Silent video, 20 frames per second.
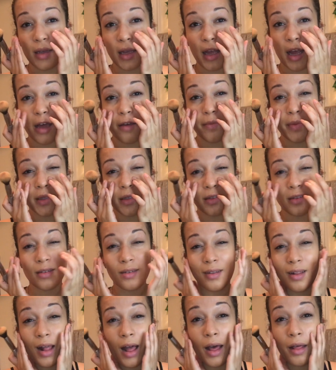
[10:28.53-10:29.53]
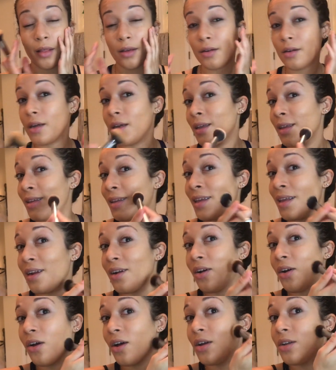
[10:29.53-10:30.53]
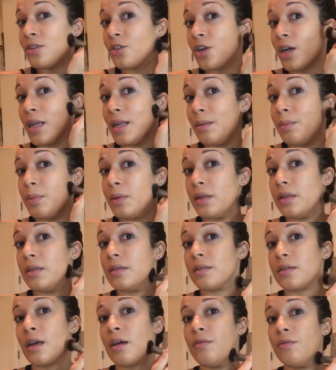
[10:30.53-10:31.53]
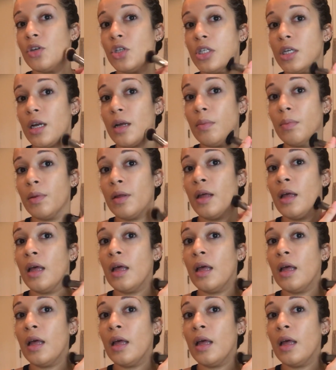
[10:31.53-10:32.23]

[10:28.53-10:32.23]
Like I've been slathering it on trying to build this coverage up,